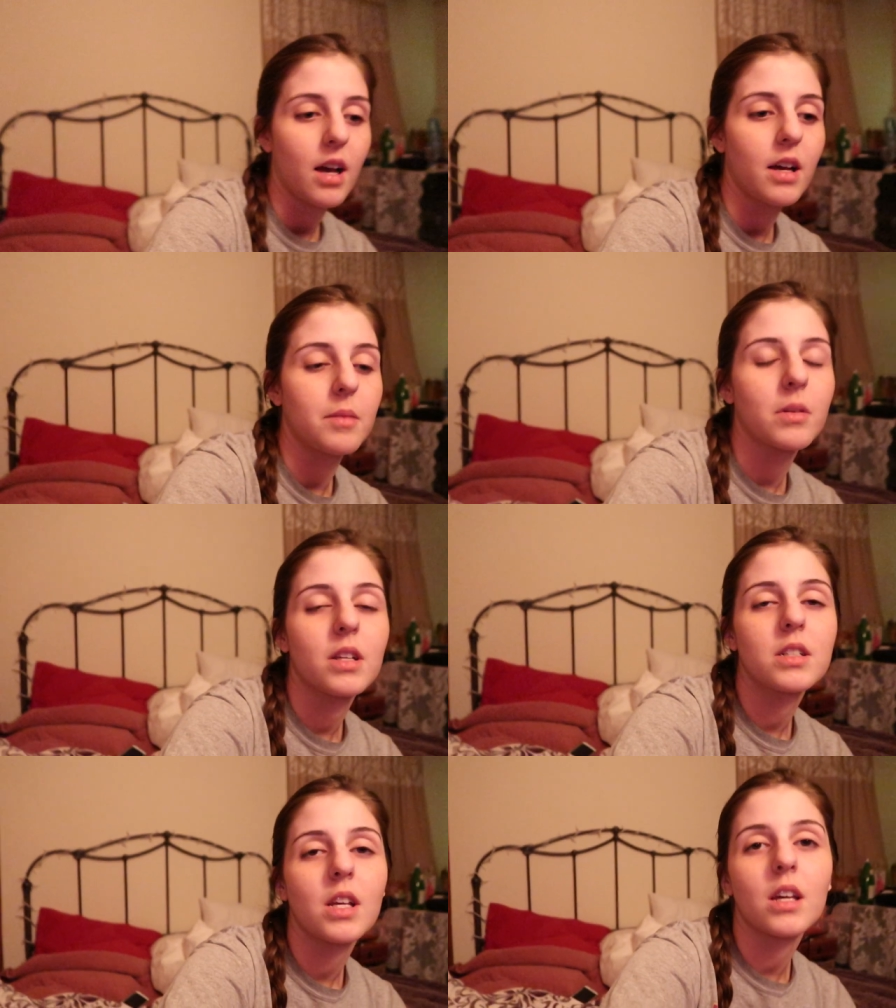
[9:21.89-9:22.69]
I'm
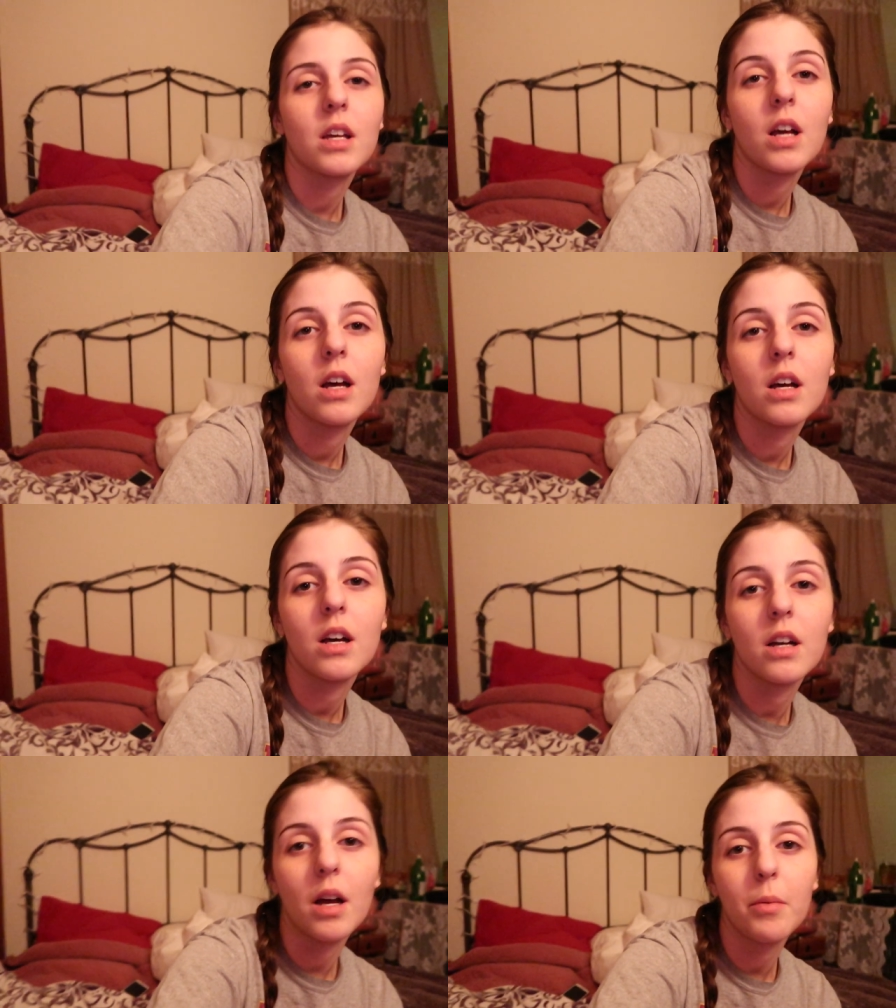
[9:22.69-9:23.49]
gonna take
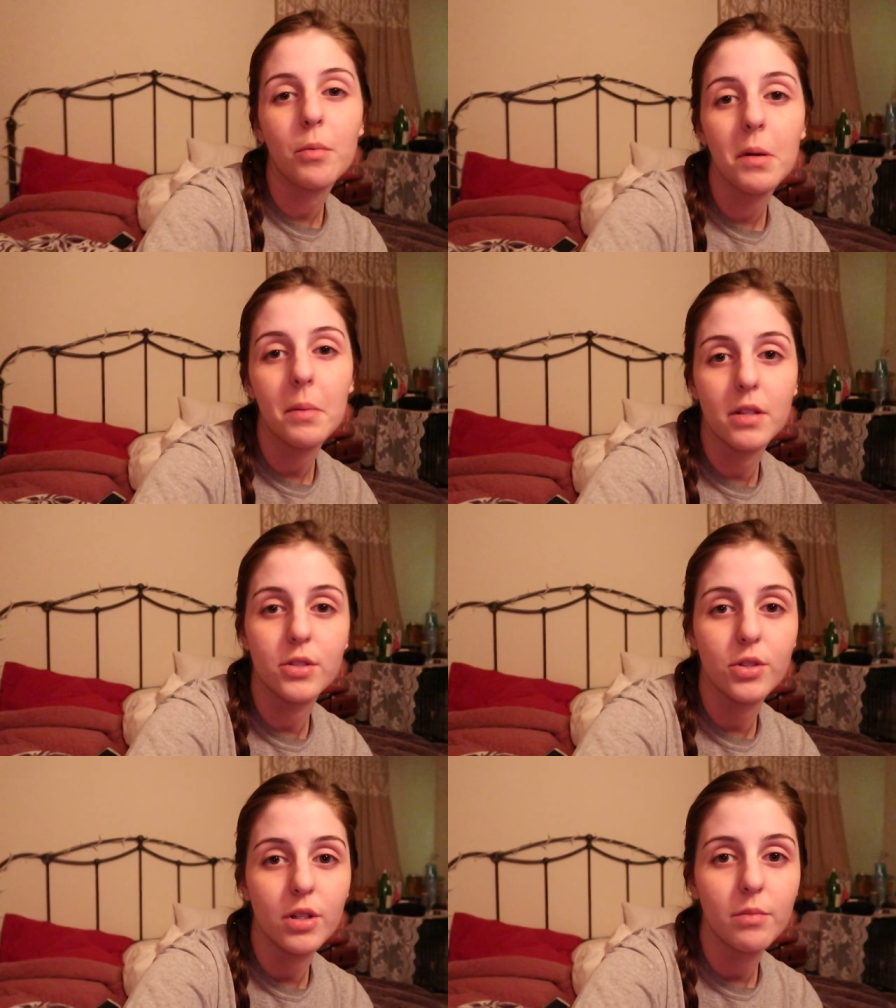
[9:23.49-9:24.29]
a couple more
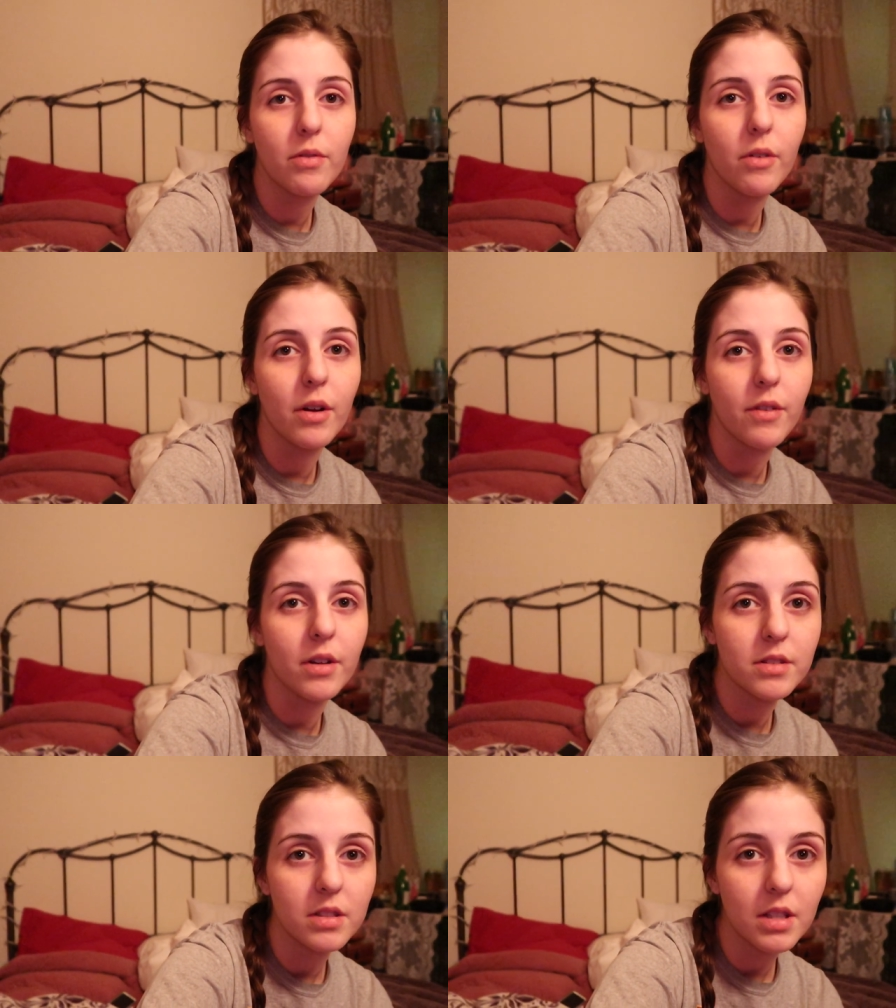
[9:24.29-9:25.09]
Benadryl before I
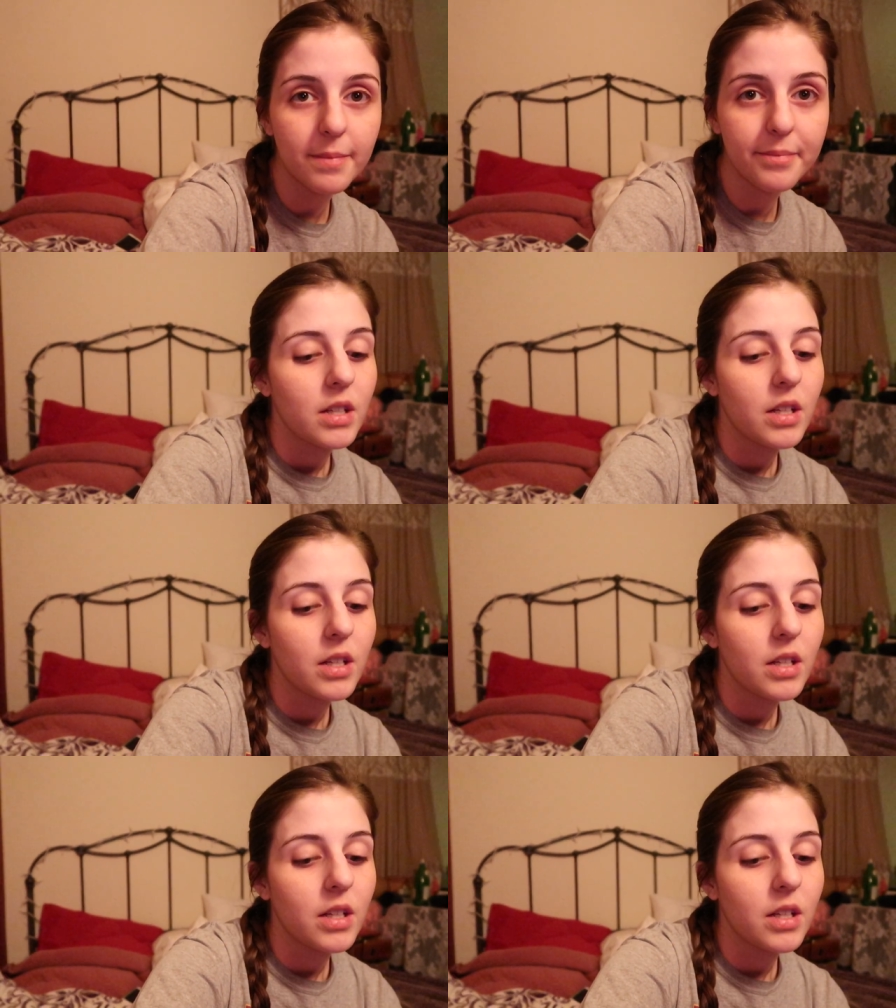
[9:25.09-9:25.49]
fall asleep.